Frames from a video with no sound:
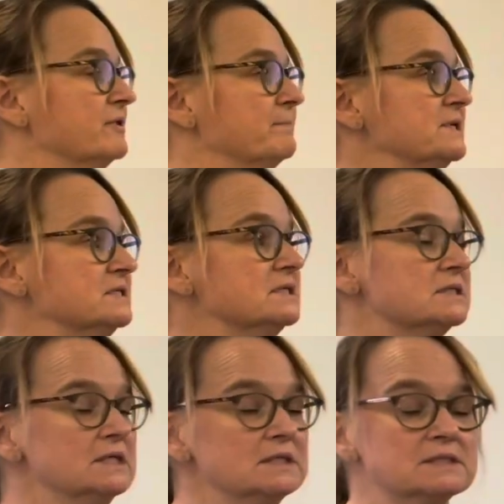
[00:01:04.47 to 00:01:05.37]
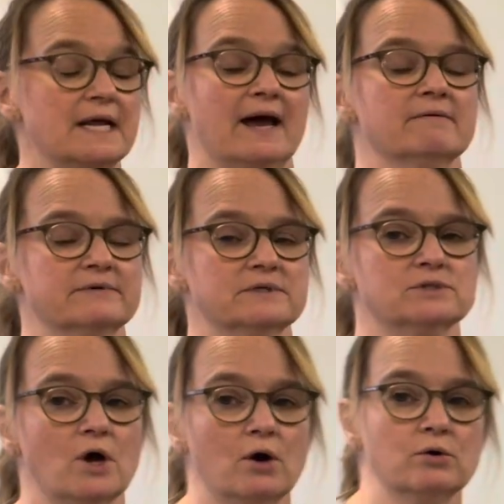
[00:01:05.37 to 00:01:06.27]
the business needs to have its
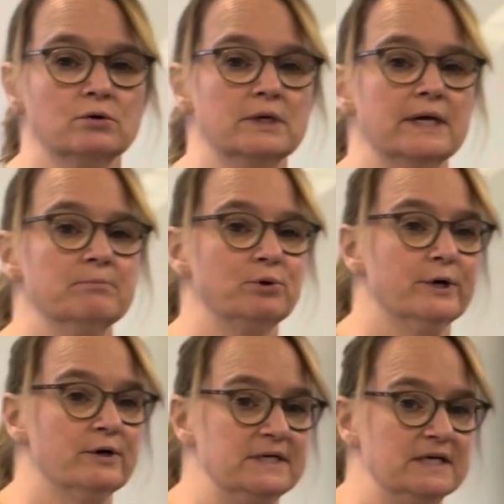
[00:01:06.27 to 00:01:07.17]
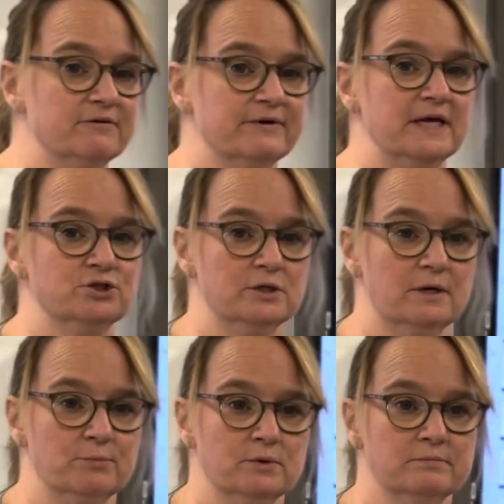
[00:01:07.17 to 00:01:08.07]
own employer identification
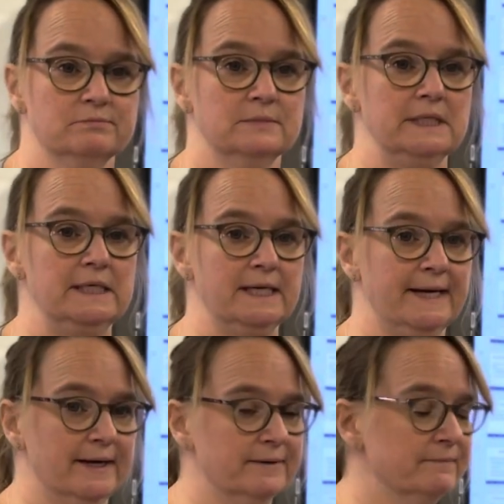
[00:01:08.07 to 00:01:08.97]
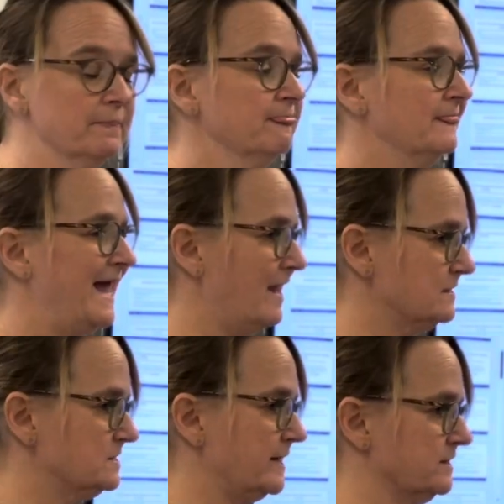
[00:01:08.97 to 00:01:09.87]
number, EIN.
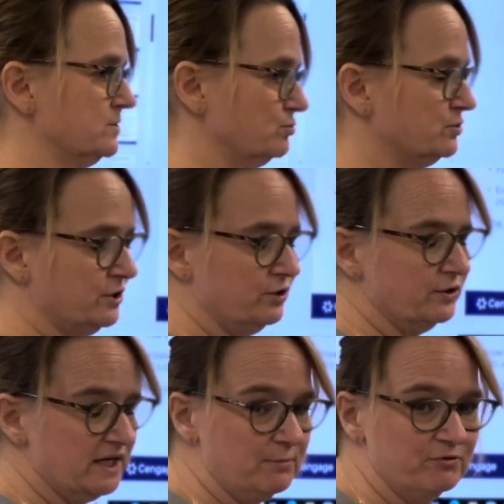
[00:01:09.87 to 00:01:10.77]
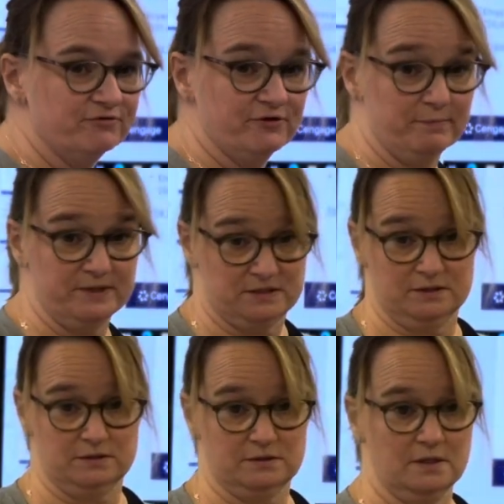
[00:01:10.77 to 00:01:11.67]
Acts like a social security number for the
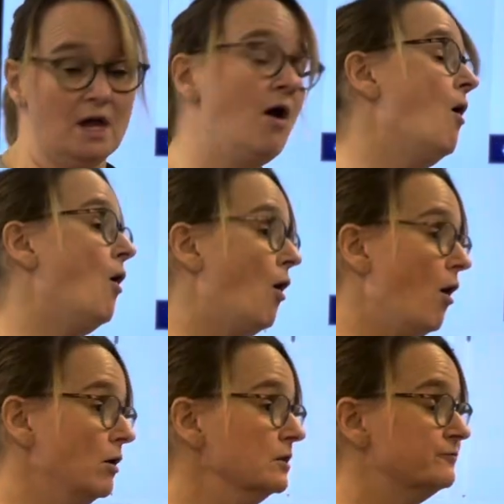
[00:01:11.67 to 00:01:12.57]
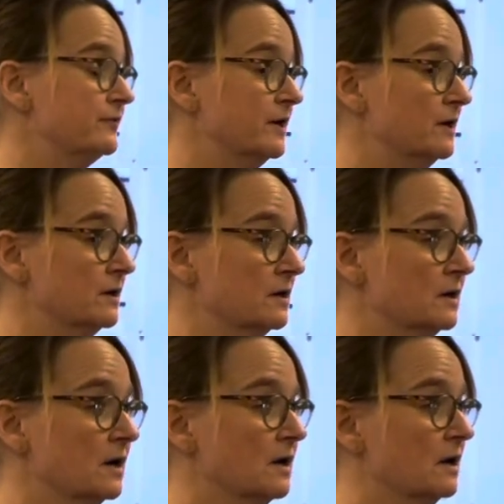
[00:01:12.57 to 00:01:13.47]
business. All of
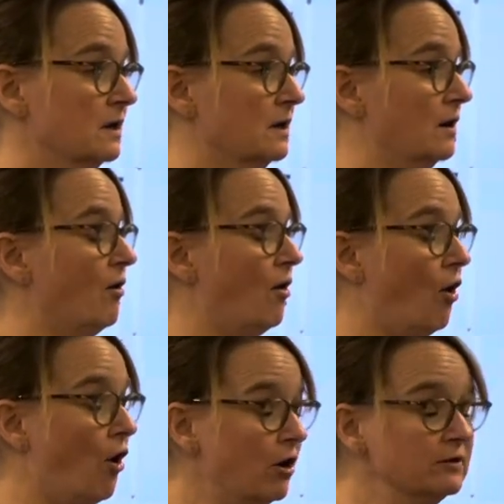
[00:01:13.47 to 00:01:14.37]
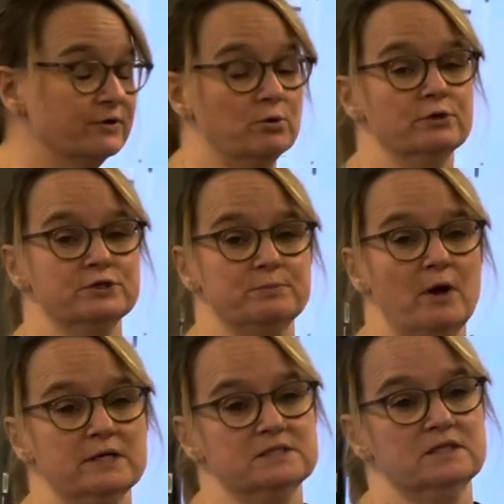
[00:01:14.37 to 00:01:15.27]
the
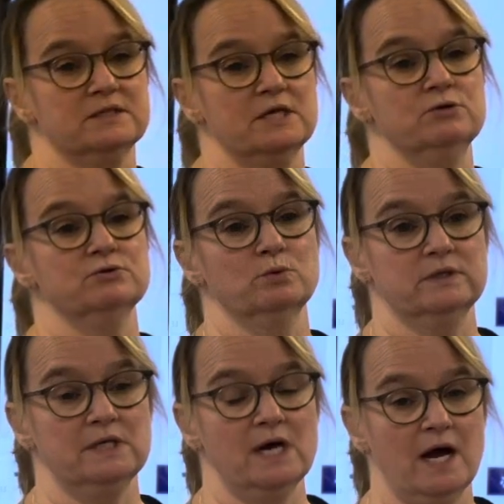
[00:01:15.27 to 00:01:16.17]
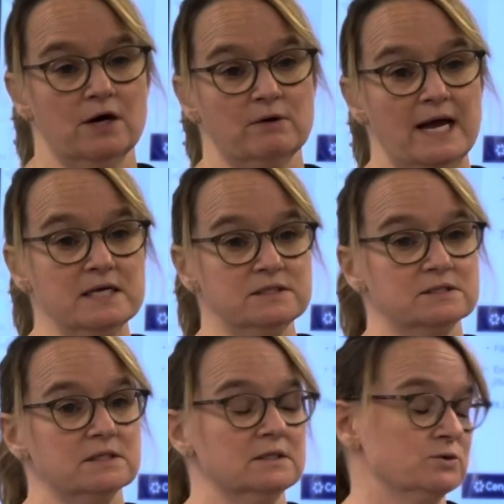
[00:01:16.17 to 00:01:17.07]
correspondence that they use with the
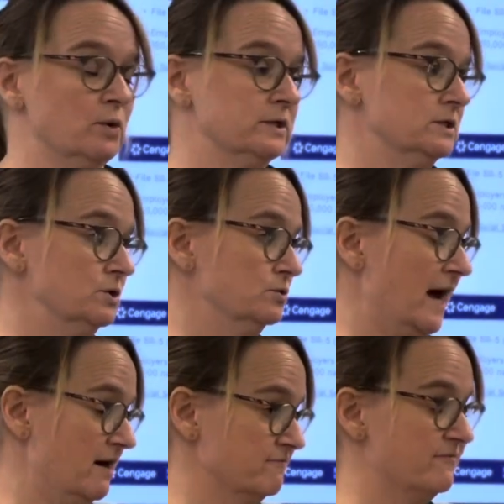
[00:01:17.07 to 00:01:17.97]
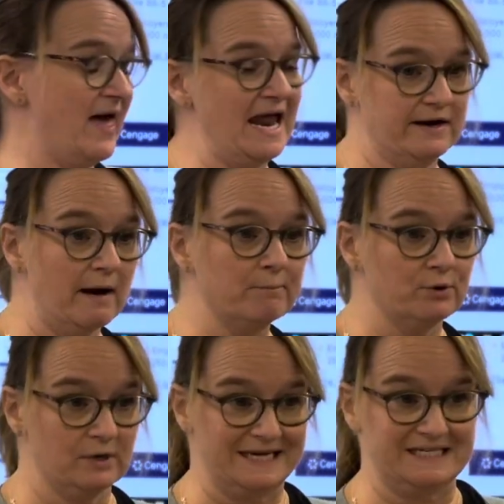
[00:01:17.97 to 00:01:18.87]
IRS is going to have that
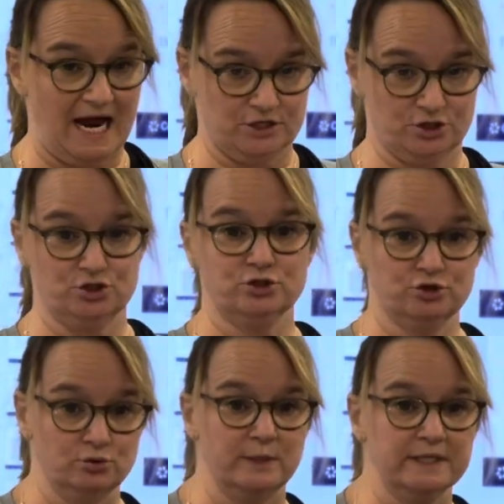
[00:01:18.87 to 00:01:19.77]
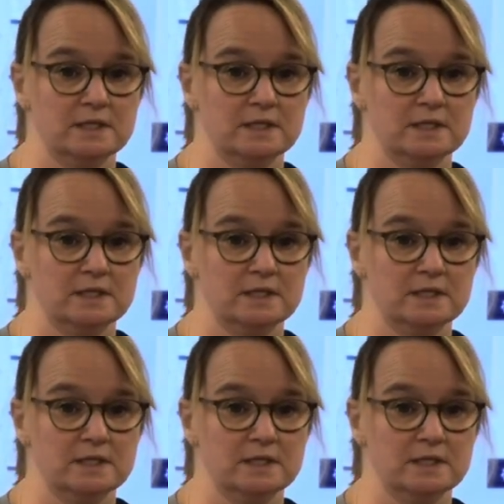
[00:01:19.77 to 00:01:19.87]
number attached to it.